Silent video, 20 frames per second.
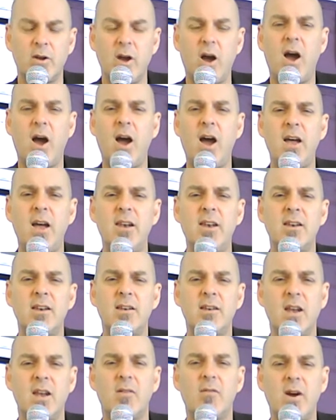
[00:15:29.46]
God
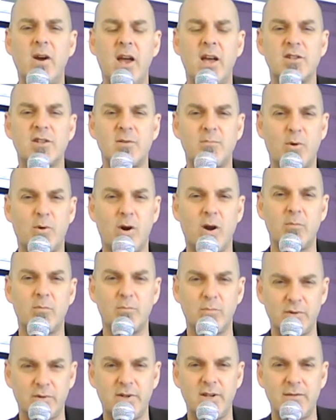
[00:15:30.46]
never has a
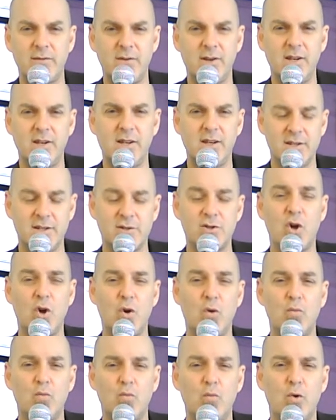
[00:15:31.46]
problem believing his
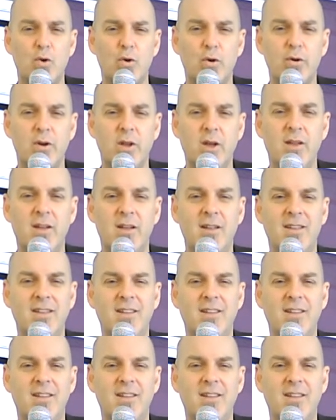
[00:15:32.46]
own word.